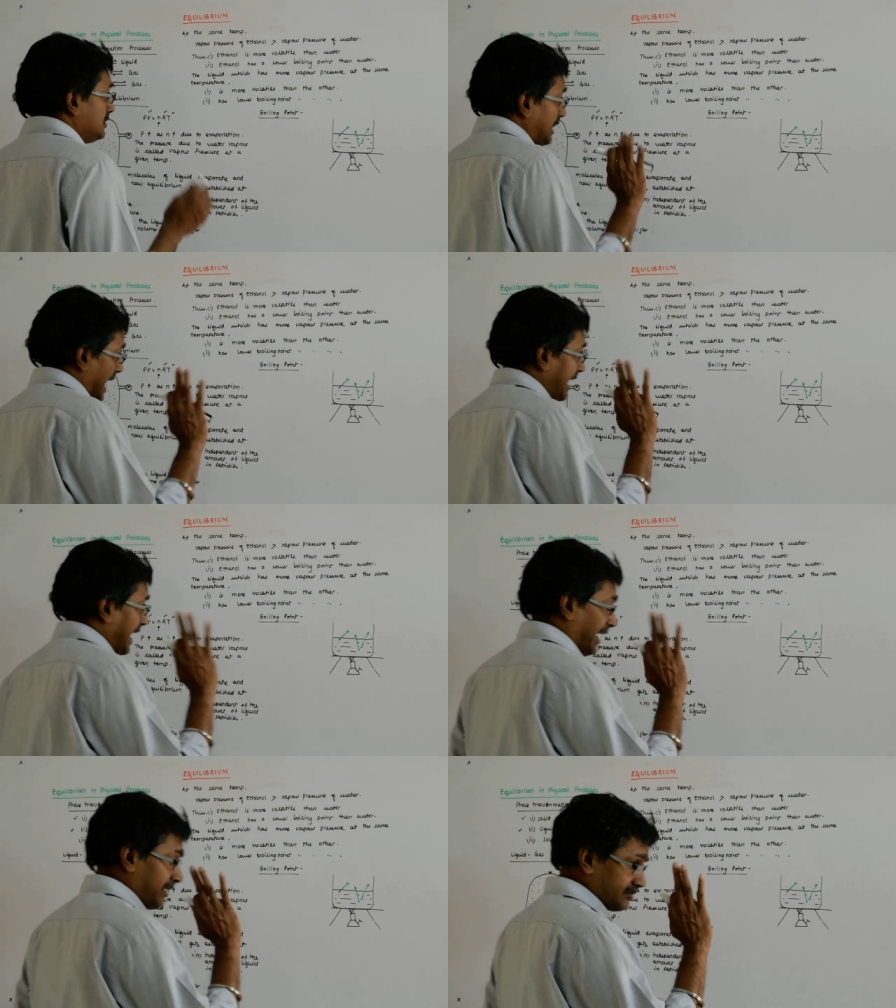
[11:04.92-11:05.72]

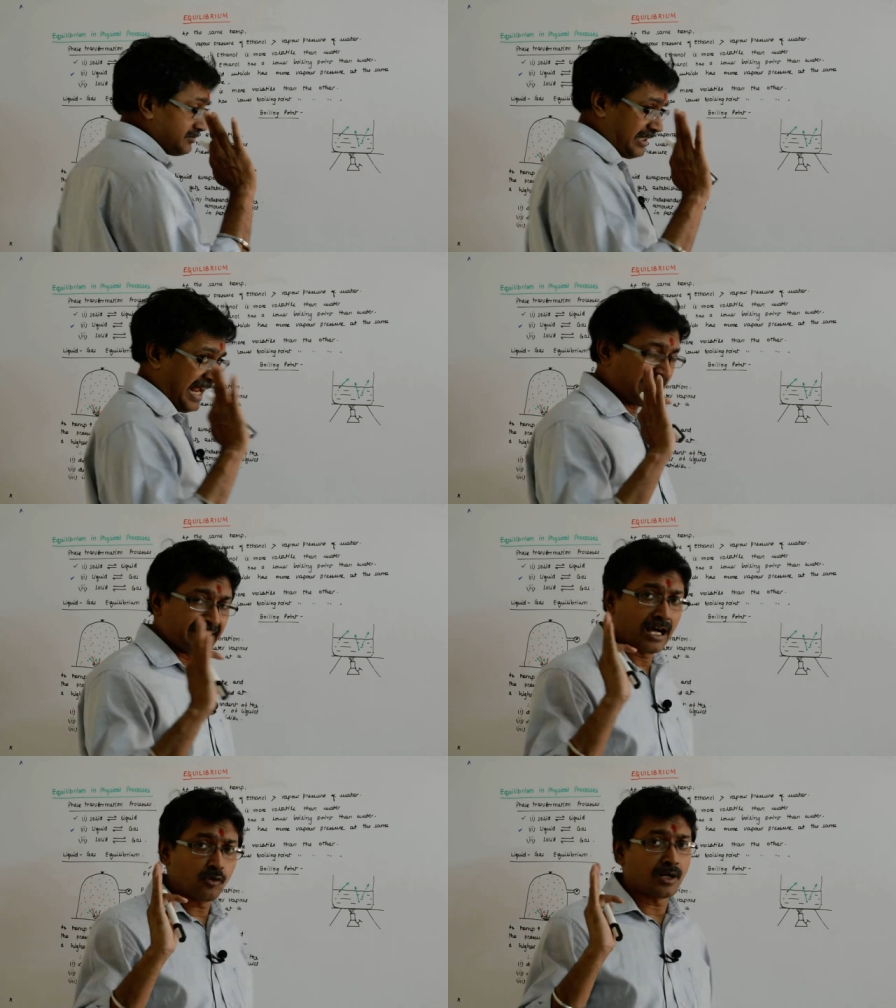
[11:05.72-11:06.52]
and
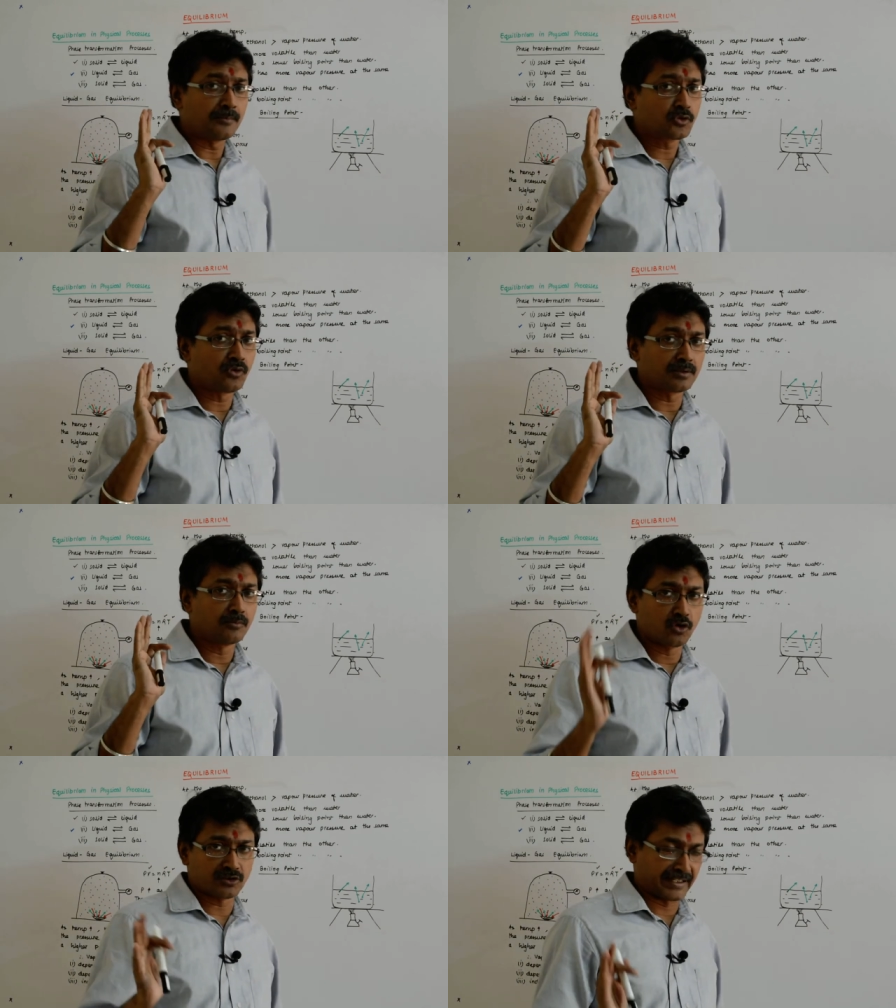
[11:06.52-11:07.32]
now come to one
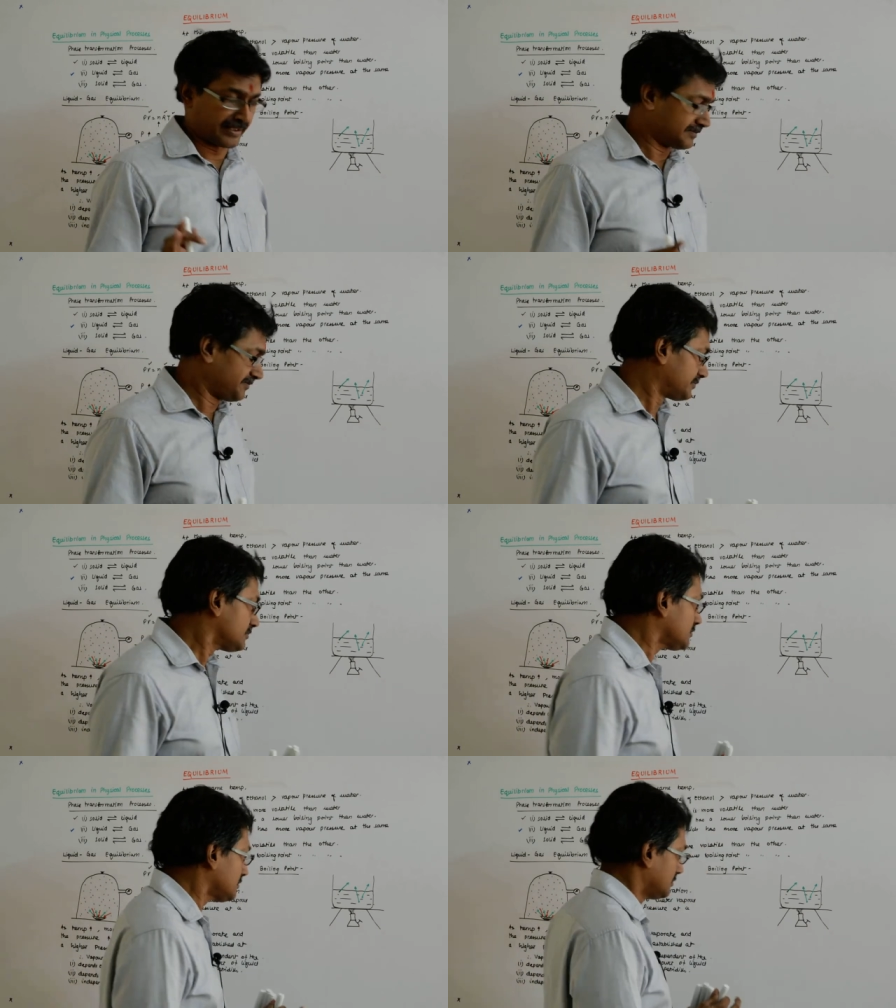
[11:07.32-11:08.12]
more thing.
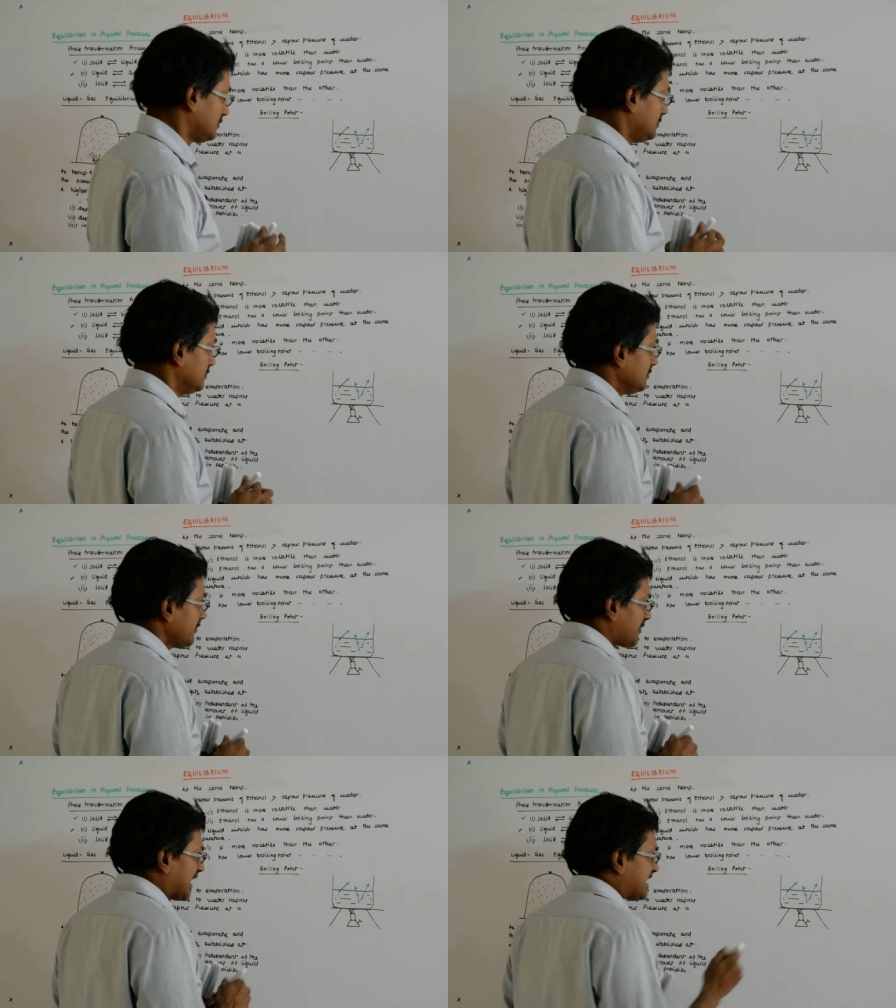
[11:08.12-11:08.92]

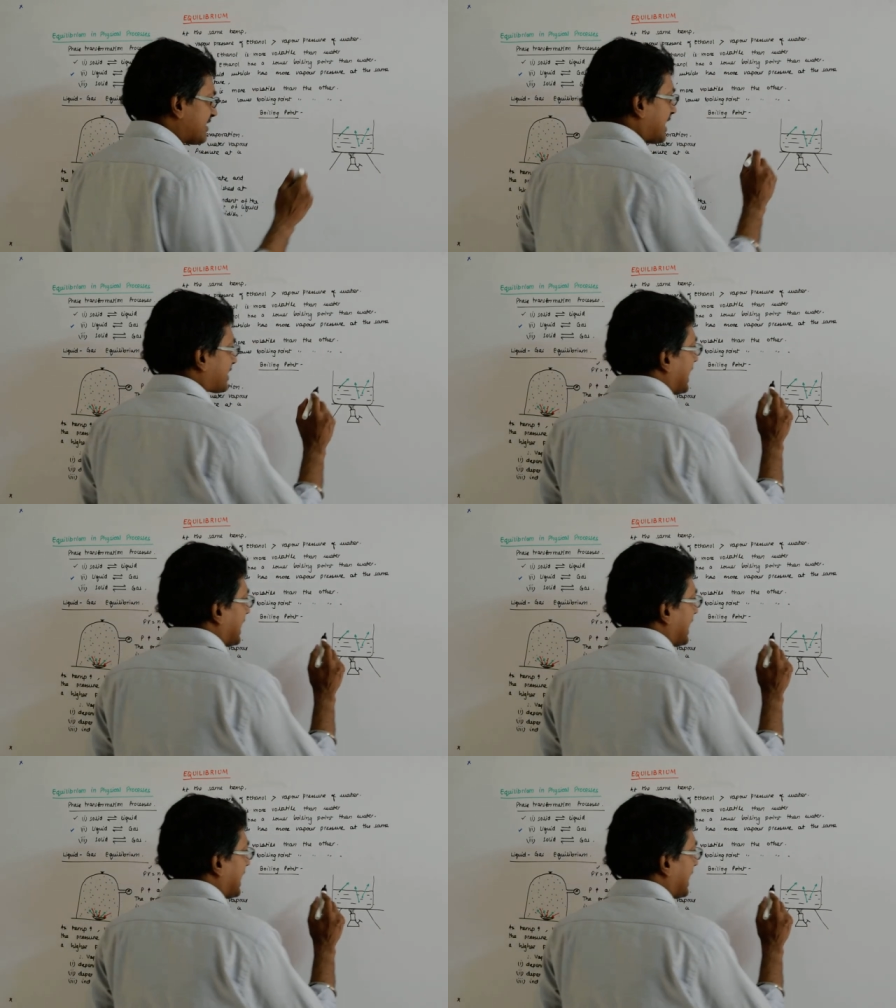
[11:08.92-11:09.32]
It is at